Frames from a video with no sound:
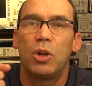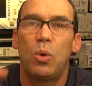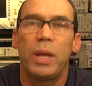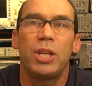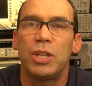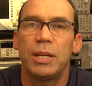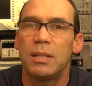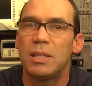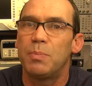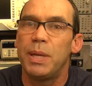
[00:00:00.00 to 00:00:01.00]
quick
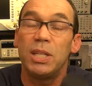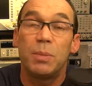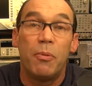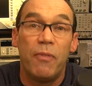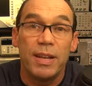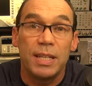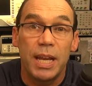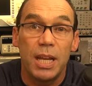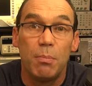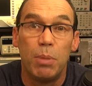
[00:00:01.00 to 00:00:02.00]
shutter speed to prevent
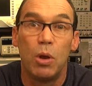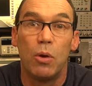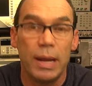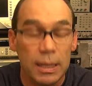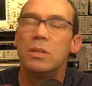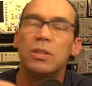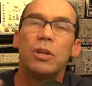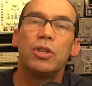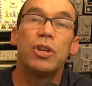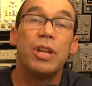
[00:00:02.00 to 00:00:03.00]
any blurring so
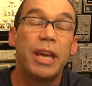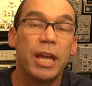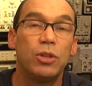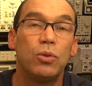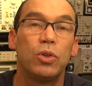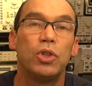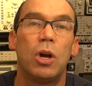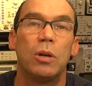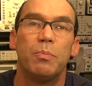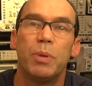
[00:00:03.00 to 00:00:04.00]
that you can get your
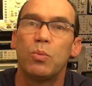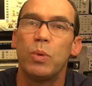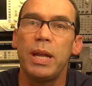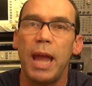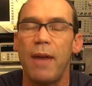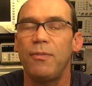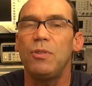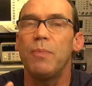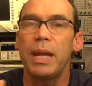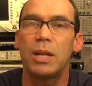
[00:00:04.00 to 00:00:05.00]
shot. But we have
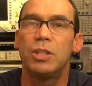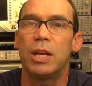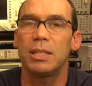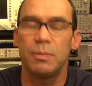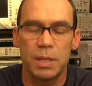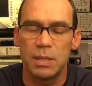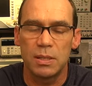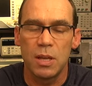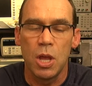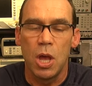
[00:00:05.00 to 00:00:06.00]
to make
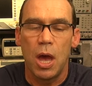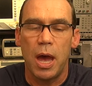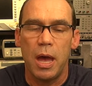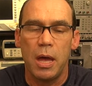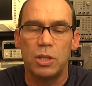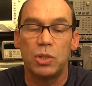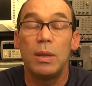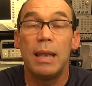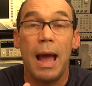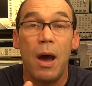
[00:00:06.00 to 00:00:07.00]
adjustments to
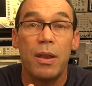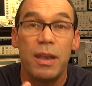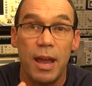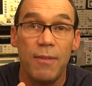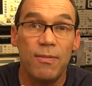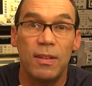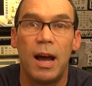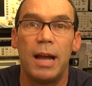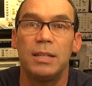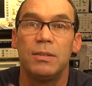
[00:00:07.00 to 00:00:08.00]
allow enough
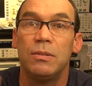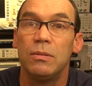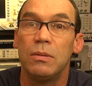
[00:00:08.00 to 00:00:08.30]
light